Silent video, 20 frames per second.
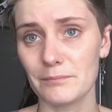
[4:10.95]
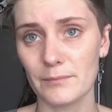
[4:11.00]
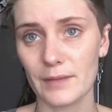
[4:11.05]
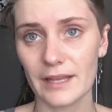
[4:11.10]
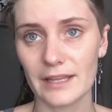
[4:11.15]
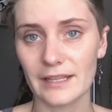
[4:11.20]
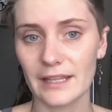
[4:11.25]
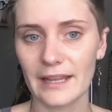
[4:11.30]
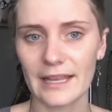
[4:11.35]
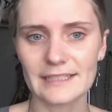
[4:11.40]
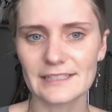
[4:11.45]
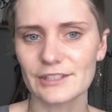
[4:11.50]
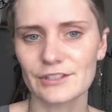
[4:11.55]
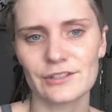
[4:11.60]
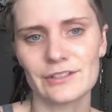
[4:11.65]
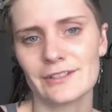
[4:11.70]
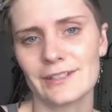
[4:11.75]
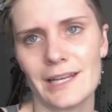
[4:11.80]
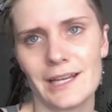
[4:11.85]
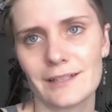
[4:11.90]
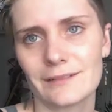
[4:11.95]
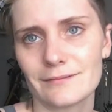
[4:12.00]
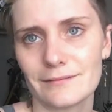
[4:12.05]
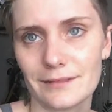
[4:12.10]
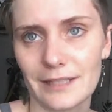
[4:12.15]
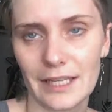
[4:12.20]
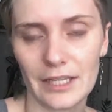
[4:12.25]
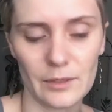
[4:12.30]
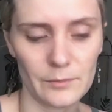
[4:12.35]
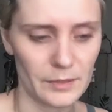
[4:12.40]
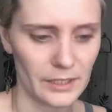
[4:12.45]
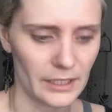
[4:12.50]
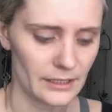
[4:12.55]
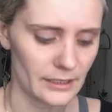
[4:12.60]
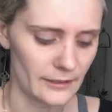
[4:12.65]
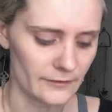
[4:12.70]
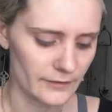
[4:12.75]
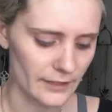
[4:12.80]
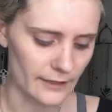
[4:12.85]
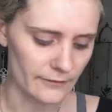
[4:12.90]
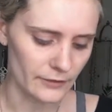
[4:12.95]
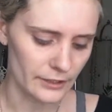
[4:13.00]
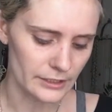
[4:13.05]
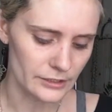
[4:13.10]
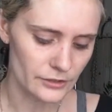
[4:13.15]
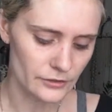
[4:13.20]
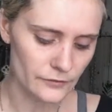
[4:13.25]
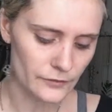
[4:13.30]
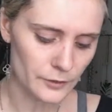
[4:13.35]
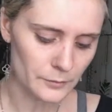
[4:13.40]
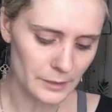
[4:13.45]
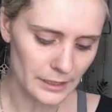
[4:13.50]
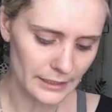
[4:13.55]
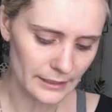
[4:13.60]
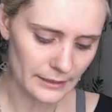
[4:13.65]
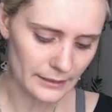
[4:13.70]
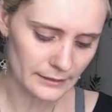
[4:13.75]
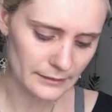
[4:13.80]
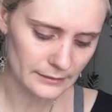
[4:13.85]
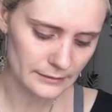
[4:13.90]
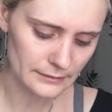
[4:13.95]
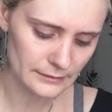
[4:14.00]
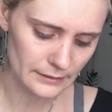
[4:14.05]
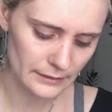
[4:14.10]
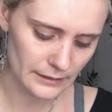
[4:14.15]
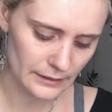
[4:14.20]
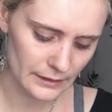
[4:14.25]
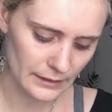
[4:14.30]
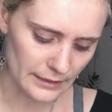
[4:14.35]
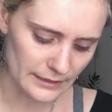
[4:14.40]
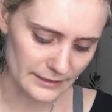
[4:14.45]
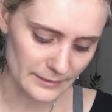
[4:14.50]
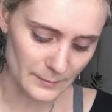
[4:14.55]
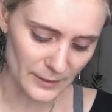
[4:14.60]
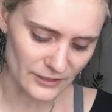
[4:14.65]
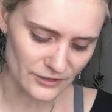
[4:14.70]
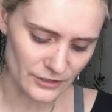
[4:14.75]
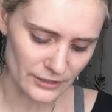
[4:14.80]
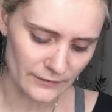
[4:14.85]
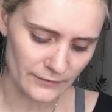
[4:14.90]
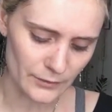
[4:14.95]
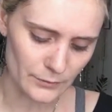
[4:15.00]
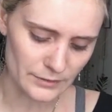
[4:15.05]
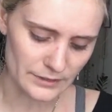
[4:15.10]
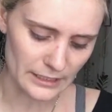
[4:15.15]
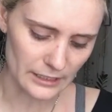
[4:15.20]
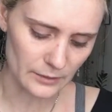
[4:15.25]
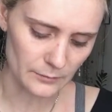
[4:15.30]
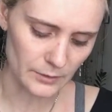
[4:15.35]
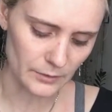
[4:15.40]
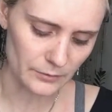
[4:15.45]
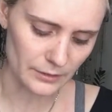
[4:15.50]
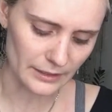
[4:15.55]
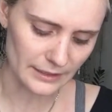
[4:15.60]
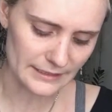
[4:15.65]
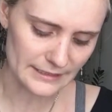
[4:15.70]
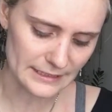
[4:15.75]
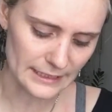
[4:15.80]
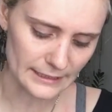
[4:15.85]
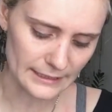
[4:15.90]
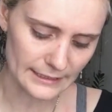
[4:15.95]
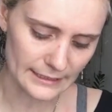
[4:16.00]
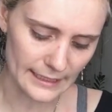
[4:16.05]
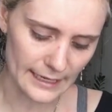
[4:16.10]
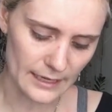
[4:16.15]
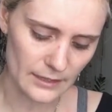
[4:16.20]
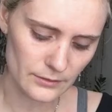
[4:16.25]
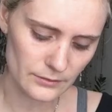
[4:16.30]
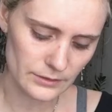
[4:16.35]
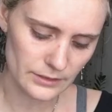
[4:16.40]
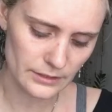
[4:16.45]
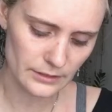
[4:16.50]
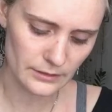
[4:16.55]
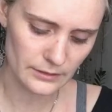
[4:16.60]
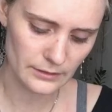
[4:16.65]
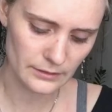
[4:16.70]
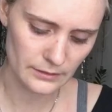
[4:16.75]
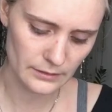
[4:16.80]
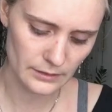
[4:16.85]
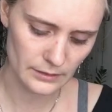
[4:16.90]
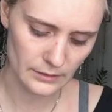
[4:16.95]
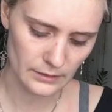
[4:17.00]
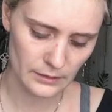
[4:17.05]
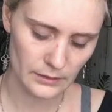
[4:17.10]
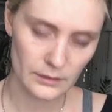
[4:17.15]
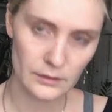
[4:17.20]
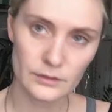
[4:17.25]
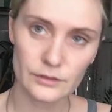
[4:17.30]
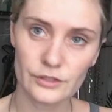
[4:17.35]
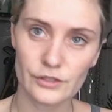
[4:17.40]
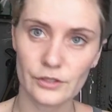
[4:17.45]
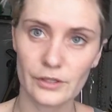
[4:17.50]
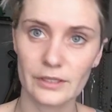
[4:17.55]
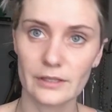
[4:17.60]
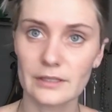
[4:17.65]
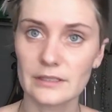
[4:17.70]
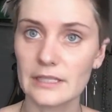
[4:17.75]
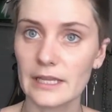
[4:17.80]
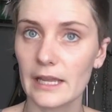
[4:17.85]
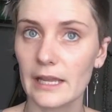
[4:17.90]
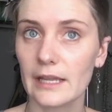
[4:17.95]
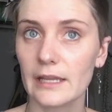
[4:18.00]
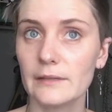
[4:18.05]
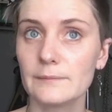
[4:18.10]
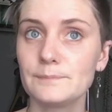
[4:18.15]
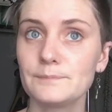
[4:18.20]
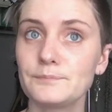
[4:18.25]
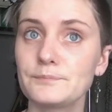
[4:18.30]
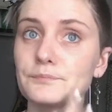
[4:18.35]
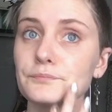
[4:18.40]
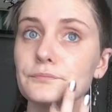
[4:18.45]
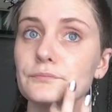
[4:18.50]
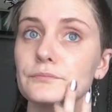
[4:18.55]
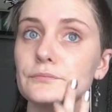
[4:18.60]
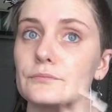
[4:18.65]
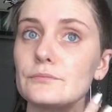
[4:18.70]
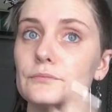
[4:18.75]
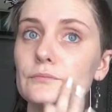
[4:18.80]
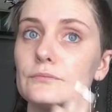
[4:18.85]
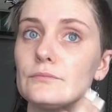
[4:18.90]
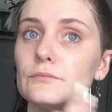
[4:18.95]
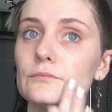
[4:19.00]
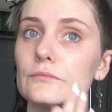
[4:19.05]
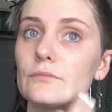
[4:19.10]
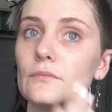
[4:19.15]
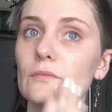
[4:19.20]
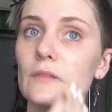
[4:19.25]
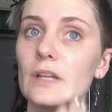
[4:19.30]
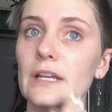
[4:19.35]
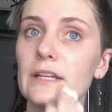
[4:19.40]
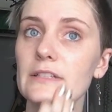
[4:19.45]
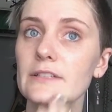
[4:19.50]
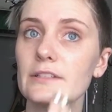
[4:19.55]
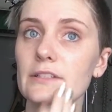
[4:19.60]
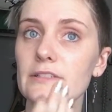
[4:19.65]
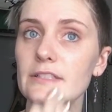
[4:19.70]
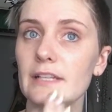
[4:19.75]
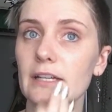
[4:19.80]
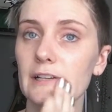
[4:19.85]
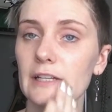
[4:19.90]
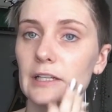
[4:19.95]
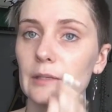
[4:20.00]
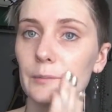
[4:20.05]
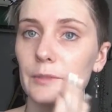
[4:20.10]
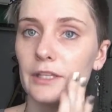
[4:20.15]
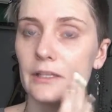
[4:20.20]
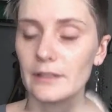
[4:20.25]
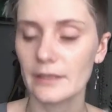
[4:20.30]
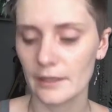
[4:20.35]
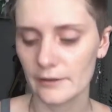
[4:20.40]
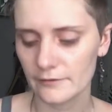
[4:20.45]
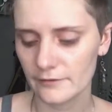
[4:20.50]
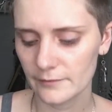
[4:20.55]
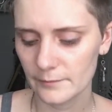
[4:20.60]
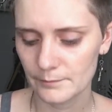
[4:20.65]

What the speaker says: And that's just not going to be enough coverage for me, especially if it was going to be really sunny out during the day. It's just not going to be enough.